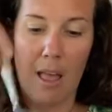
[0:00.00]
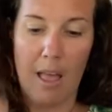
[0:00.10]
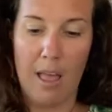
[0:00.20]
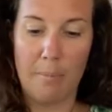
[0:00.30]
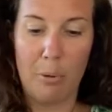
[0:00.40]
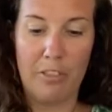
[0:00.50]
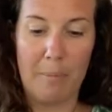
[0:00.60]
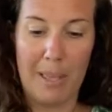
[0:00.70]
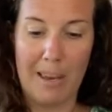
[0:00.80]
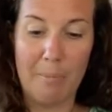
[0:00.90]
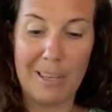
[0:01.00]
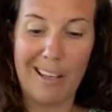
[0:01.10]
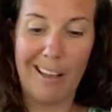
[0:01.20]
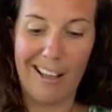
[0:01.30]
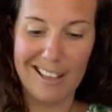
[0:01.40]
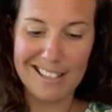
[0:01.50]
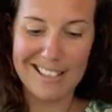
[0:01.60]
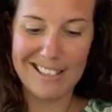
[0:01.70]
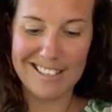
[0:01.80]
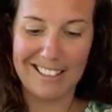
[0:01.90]
and put them in. And because
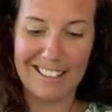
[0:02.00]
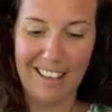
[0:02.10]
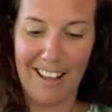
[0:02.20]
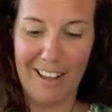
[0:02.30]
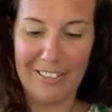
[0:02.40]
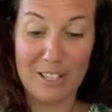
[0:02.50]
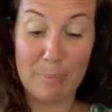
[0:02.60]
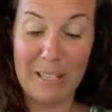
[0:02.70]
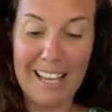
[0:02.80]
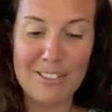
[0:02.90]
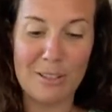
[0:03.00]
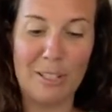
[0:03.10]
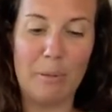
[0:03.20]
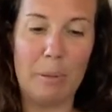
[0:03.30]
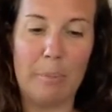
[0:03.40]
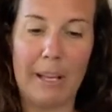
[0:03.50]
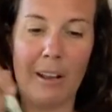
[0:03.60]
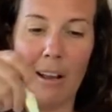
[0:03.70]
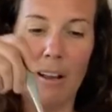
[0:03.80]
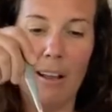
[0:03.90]
these plants are a little bit
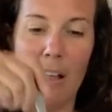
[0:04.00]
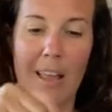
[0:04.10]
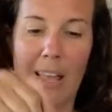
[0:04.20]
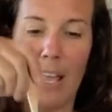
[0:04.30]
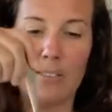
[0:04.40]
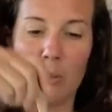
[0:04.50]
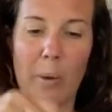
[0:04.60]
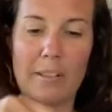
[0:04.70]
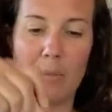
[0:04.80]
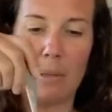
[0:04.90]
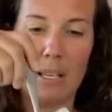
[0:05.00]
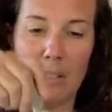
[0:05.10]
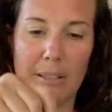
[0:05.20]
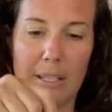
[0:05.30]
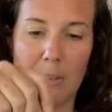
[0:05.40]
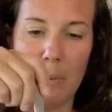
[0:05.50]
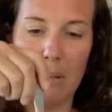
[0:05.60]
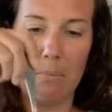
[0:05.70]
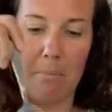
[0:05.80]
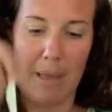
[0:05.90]
bigger, it's going to be a little
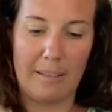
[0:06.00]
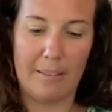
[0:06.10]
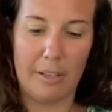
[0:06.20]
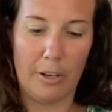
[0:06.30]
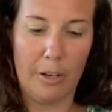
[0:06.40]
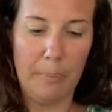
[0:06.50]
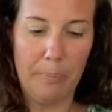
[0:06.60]
bit messier.